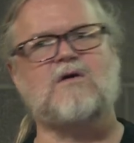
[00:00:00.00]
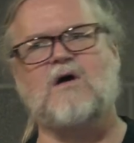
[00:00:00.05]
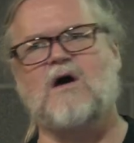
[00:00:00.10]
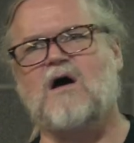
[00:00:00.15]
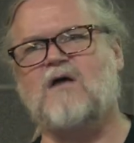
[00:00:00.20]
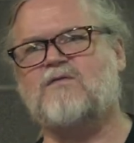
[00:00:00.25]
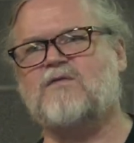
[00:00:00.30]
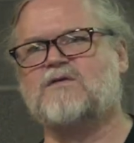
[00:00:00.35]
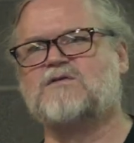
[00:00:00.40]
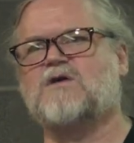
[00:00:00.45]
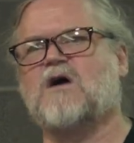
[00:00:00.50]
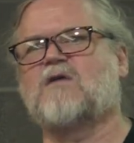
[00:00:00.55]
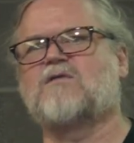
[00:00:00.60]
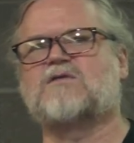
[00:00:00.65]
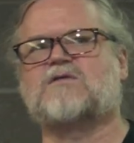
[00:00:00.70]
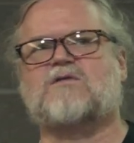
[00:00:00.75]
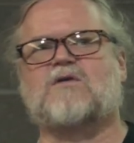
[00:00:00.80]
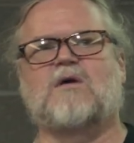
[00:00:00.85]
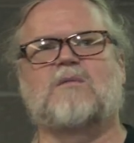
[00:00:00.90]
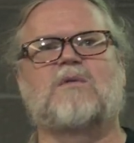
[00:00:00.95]
off the
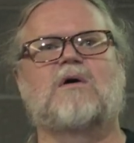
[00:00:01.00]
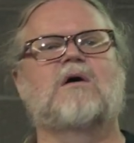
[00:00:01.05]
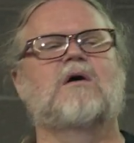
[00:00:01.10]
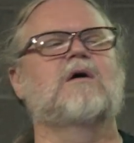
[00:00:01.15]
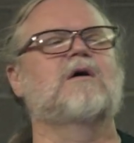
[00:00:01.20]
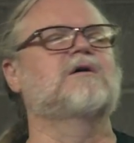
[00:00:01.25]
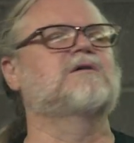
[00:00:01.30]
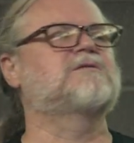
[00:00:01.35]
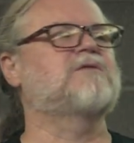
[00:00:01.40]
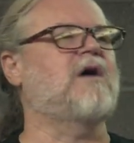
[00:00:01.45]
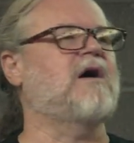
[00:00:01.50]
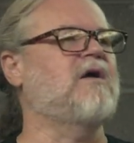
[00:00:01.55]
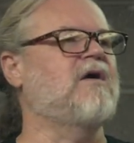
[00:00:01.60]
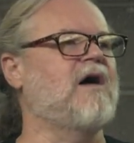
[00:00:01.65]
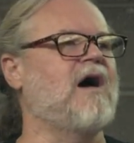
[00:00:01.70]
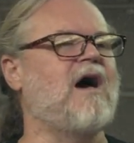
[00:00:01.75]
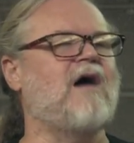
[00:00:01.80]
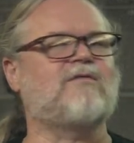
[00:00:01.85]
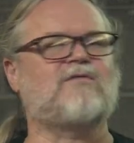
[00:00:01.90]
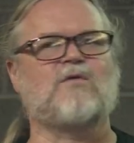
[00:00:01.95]
JavaScript so I
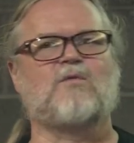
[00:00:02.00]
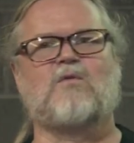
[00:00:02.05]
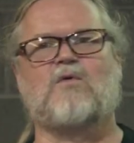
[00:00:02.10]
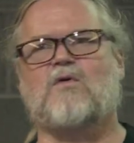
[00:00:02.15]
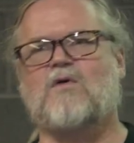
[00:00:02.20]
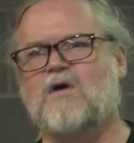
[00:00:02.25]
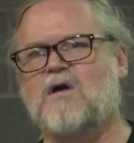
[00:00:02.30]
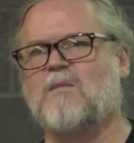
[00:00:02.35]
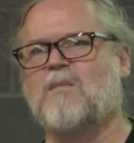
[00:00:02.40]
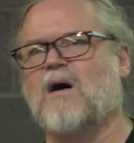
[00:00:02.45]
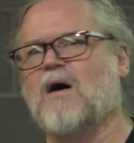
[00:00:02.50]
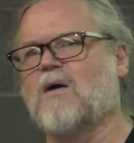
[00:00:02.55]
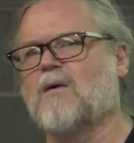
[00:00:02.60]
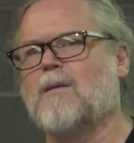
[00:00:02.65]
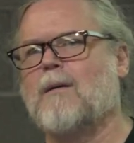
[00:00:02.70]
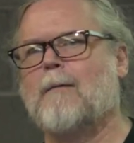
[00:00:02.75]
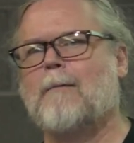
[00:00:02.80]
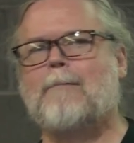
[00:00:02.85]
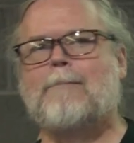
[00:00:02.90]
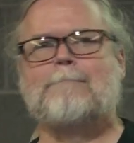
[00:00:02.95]
don't have to worry about
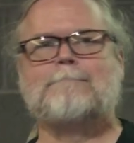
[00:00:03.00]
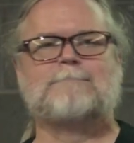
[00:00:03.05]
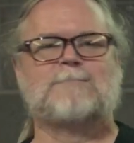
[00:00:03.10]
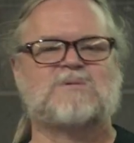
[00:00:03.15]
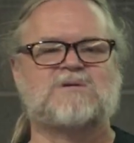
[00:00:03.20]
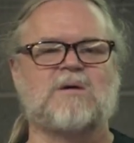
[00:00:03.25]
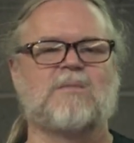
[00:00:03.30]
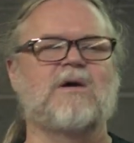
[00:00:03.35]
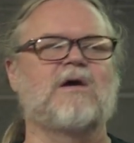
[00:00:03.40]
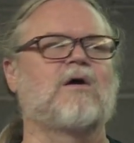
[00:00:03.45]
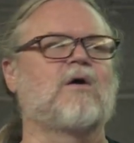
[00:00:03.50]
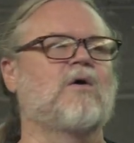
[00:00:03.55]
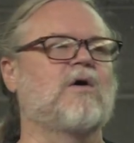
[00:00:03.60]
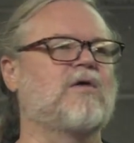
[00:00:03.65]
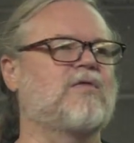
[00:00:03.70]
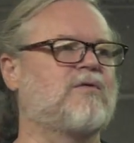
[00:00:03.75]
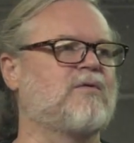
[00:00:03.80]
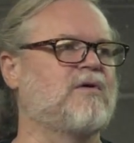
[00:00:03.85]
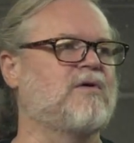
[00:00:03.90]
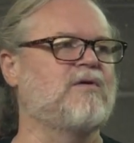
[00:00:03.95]
somebody
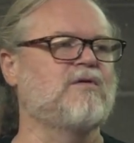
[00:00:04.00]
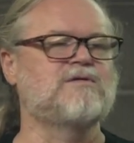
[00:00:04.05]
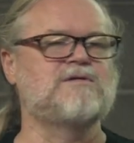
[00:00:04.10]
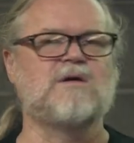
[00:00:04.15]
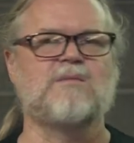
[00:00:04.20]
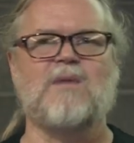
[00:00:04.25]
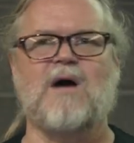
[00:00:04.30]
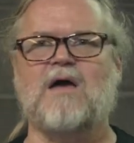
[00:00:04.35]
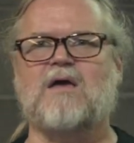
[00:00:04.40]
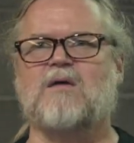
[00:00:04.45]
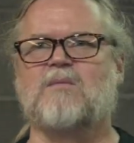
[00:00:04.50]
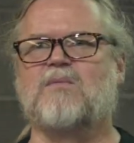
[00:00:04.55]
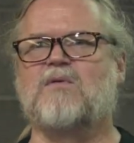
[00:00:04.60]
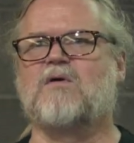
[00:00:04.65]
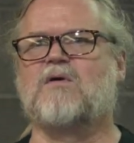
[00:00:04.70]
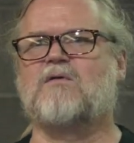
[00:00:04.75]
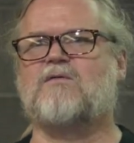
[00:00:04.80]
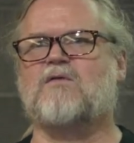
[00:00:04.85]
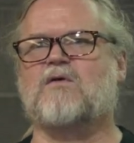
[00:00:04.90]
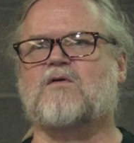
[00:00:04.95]
going through and using my
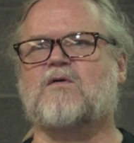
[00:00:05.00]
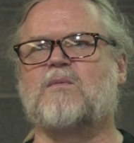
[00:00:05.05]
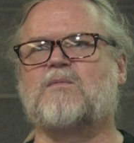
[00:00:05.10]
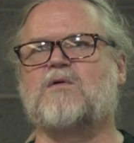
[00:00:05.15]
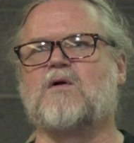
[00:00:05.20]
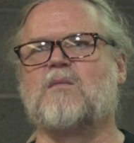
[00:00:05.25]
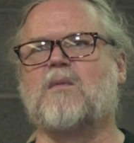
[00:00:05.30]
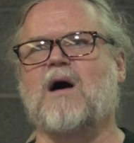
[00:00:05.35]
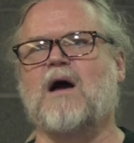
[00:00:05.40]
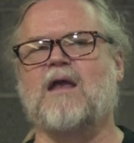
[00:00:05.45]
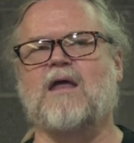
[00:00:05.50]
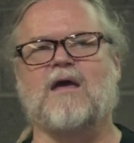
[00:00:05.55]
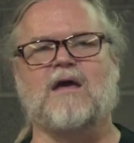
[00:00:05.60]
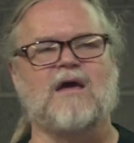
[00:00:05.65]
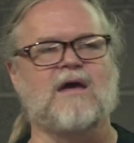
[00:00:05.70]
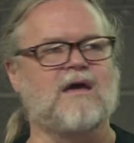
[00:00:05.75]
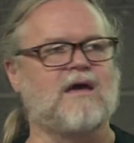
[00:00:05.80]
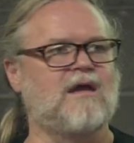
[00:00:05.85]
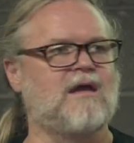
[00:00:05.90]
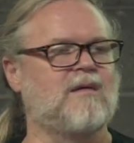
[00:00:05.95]
computer for crypto mining
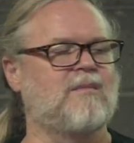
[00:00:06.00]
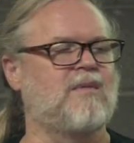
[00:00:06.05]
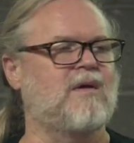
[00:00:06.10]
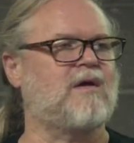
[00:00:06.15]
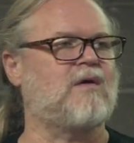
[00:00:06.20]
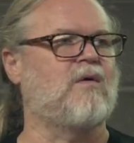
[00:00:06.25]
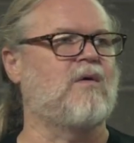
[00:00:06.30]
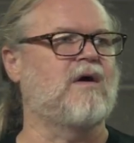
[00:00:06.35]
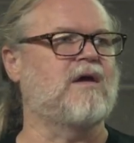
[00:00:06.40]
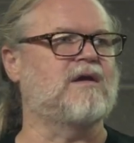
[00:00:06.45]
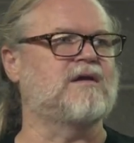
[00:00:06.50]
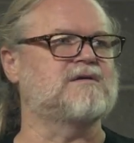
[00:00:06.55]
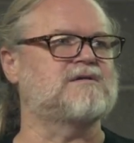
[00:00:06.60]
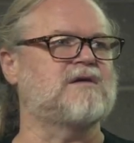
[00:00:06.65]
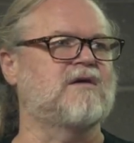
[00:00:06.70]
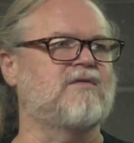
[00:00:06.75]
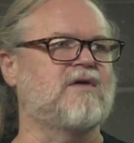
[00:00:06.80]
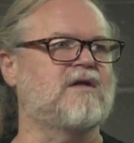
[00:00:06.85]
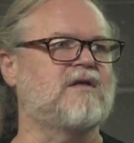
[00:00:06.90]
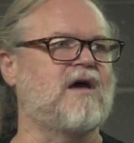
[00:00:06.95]
and getting Bitcoin and
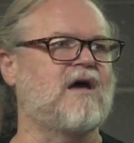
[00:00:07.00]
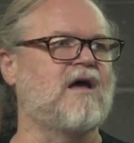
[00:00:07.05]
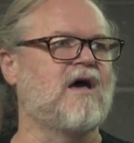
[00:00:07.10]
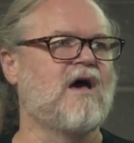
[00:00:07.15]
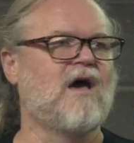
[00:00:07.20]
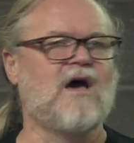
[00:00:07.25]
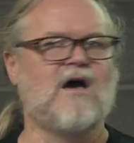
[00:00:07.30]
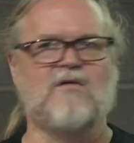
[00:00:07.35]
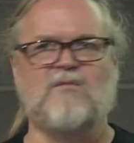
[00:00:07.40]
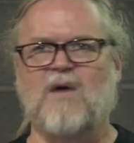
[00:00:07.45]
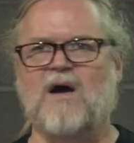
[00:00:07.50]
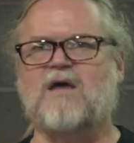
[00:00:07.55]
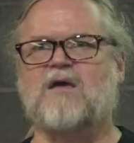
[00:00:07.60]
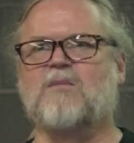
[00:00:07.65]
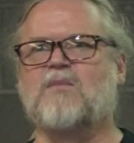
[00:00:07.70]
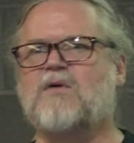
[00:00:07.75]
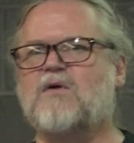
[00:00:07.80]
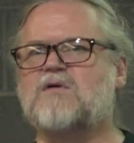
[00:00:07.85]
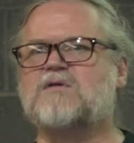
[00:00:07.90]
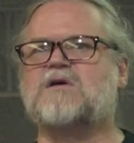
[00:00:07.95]
stuff like that. If my
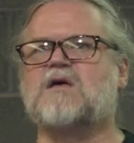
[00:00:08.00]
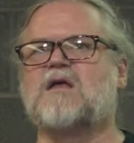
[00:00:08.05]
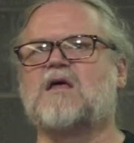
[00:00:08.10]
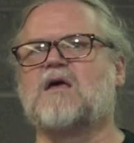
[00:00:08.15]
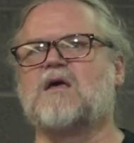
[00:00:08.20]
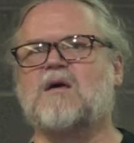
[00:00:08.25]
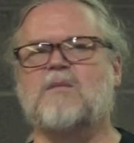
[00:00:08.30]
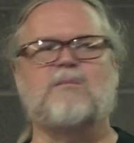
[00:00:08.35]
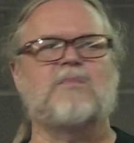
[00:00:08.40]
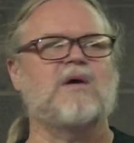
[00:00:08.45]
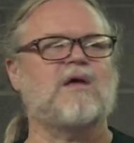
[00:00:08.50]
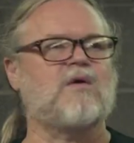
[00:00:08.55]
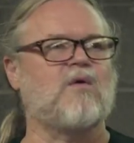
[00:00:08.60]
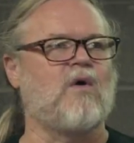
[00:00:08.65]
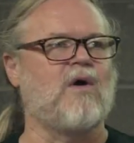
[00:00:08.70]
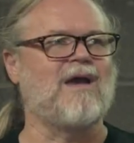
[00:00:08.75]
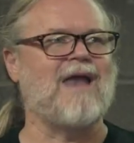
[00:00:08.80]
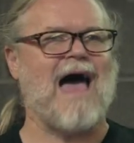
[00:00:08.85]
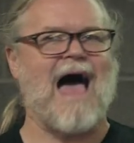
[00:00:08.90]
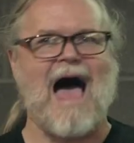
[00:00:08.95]
computer is getting get
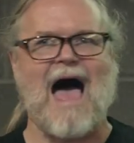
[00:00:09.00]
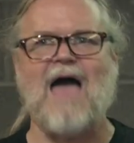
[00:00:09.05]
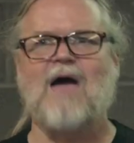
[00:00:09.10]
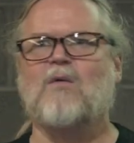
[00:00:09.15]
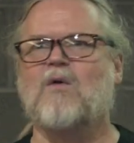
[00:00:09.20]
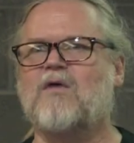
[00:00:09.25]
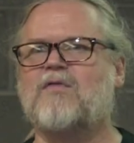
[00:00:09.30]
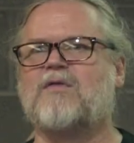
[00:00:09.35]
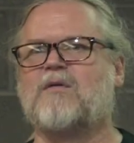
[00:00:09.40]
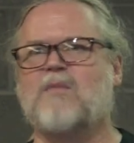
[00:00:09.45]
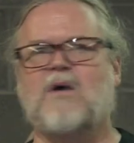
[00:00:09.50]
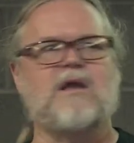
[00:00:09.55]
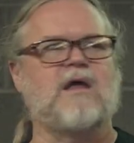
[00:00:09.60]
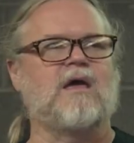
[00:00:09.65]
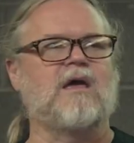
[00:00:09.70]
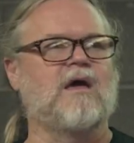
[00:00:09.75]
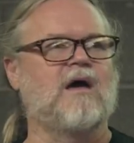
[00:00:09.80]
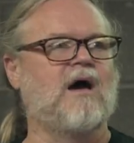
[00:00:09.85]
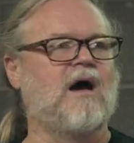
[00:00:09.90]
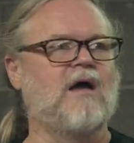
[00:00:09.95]
Bitcoin, I want the
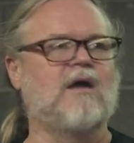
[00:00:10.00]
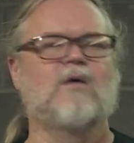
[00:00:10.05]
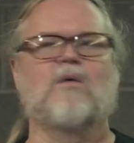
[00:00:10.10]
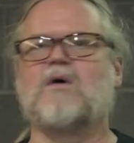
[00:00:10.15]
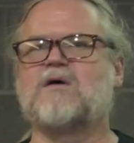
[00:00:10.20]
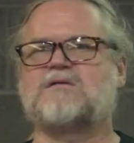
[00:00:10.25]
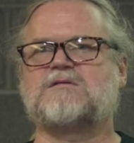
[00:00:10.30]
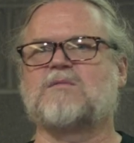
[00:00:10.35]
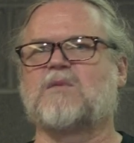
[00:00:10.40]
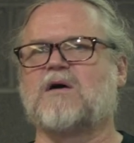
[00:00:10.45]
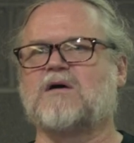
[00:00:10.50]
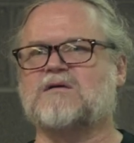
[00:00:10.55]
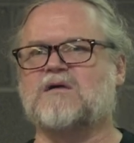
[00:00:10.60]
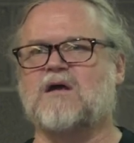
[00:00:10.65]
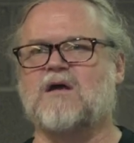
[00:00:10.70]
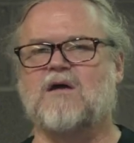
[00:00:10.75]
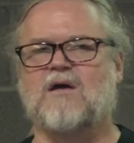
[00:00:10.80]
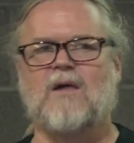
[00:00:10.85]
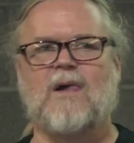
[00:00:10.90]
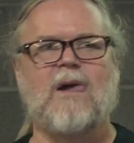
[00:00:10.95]
money. I don't want somebody else to
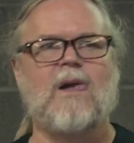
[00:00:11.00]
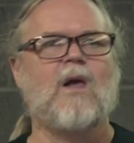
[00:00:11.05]
get it.